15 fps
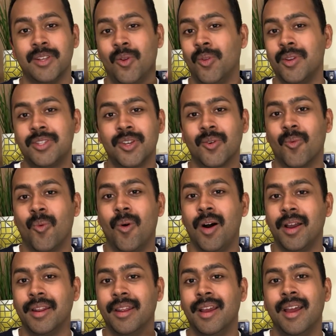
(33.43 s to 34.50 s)
It only took
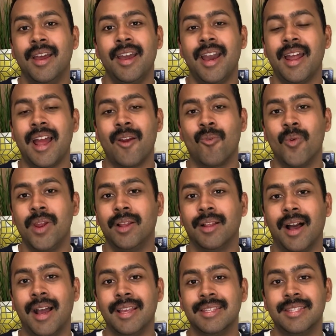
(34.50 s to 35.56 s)
one, and I
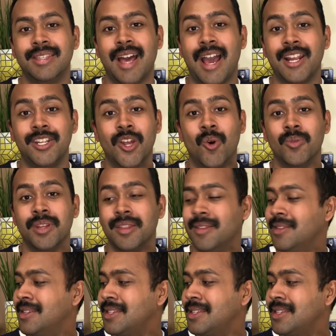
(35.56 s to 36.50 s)
realized that I don't need it.